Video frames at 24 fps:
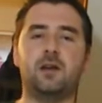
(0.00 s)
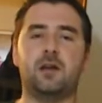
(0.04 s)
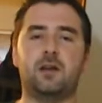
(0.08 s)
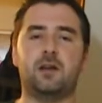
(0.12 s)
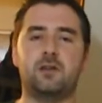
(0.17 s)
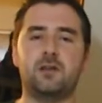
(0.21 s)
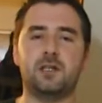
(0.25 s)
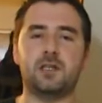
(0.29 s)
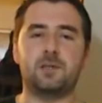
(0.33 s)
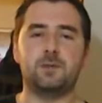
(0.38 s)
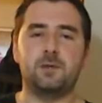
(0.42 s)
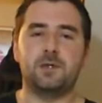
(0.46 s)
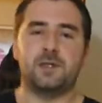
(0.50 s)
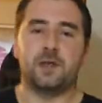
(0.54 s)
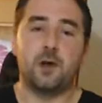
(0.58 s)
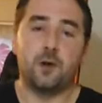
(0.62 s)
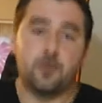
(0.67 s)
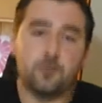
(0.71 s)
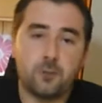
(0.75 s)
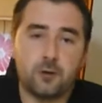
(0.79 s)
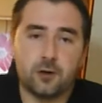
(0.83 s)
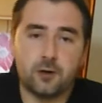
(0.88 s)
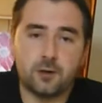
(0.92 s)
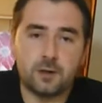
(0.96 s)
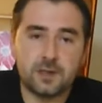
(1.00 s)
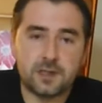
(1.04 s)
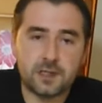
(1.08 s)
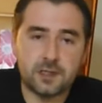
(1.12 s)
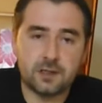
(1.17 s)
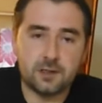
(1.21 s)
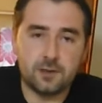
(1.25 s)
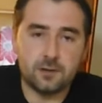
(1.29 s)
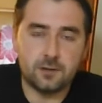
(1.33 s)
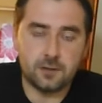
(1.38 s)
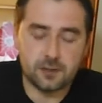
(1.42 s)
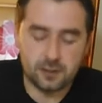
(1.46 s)
Christmas, homebrewers
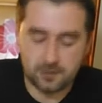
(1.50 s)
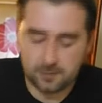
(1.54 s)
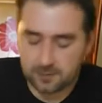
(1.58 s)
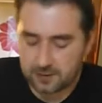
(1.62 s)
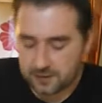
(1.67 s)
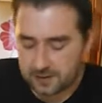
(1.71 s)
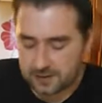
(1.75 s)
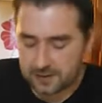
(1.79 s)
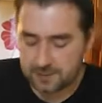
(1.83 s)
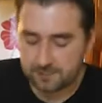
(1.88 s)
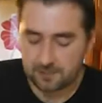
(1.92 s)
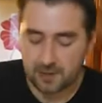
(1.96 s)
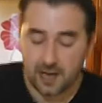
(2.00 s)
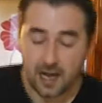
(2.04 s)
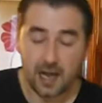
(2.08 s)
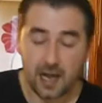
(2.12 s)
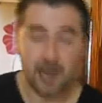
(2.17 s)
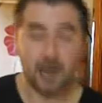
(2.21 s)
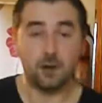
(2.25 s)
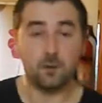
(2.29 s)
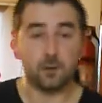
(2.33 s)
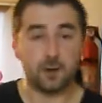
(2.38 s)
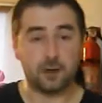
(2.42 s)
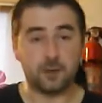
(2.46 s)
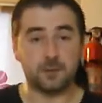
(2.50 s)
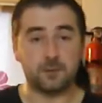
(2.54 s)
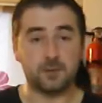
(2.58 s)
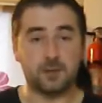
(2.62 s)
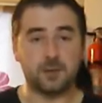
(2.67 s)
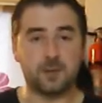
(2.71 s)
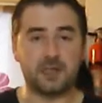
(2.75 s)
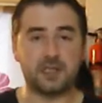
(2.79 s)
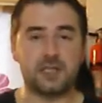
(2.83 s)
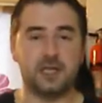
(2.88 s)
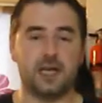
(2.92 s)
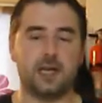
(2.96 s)
and YouTubers, and welcome to
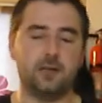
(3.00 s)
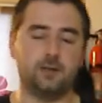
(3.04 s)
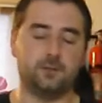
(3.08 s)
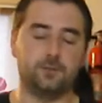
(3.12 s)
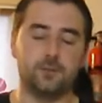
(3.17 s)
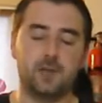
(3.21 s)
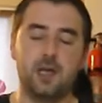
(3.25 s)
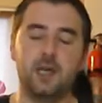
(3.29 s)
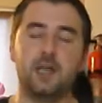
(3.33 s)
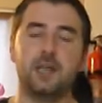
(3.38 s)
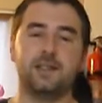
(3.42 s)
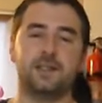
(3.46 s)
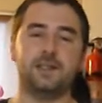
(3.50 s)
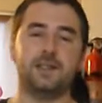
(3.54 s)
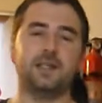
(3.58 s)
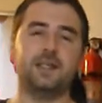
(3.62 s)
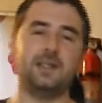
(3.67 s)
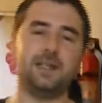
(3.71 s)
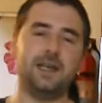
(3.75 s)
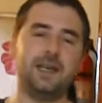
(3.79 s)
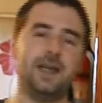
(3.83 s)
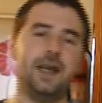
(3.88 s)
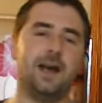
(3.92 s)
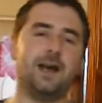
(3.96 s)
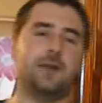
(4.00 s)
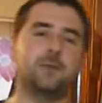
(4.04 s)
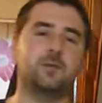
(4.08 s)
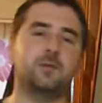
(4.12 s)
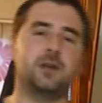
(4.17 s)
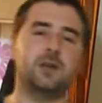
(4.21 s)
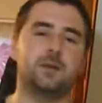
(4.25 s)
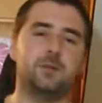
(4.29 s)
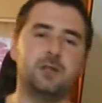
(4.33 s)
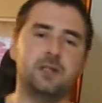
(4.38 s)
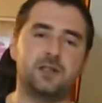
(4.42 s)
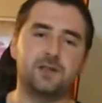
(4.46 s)
my channel. So today I'm
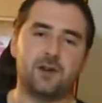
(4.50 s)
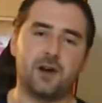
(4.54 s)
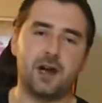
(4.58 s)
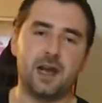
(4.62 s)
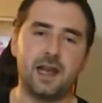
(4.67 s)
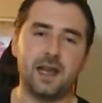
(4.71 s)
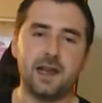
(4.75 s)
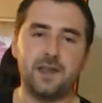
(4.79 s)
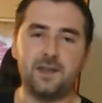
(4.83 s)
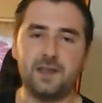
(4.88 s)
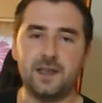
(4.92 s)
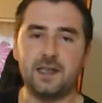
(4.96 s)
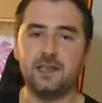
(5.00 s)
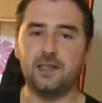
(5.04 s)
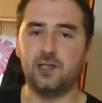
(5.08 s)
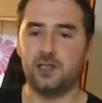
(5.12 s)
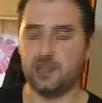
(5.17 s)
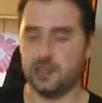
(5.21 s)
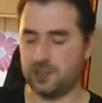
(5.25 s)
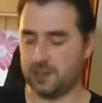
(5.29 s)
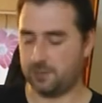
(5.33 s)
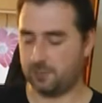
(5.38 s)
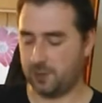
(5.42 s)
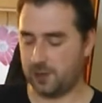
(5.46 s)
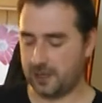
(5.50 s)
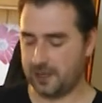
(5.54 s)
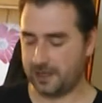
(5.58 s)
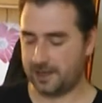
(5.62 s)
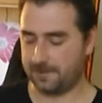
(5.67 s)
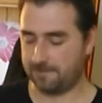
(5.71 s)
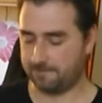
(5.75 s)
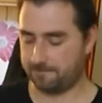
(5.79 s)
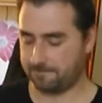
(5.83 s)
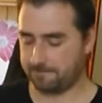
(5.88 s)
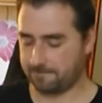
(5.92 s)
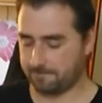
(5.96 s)
going to be trying the ginger
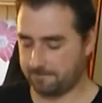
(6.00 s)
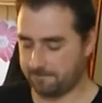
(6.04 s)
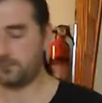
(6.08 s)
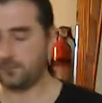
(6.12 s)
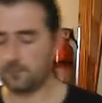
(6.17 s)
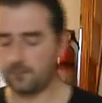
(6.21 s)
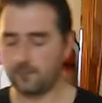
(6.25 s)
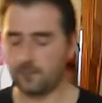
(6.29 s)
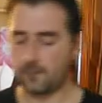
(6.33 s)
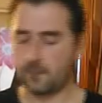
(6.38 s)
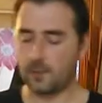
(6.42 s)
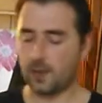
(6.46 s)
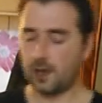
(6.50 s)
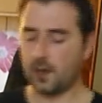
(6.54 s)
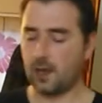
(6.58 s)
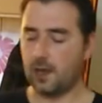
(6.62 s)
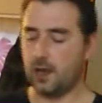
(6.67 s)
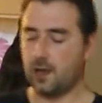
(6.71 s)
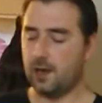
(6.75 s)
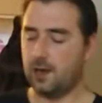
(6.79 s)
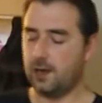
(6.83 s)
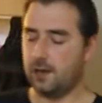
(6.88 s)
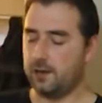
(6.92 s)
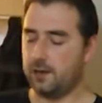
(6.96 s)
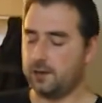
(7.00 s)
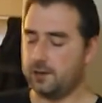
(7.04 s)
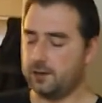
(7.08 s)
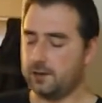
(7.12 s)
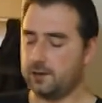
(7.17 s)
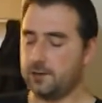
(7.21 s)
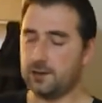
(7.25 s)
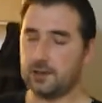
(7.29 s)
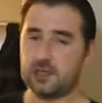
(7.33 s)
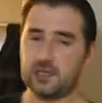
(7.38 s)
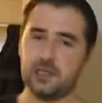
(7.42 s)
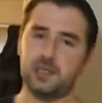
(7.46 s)
beer.
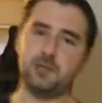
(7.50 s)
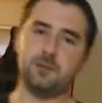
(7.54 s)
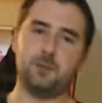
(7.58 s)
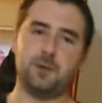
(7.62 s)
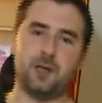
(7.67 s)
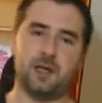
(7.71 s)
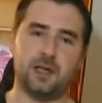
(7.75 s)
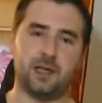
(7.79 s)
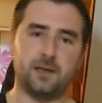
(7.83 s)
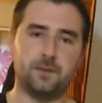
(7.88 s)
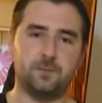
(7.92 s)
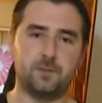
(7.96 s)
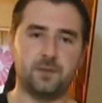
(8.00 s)
The ginger beer.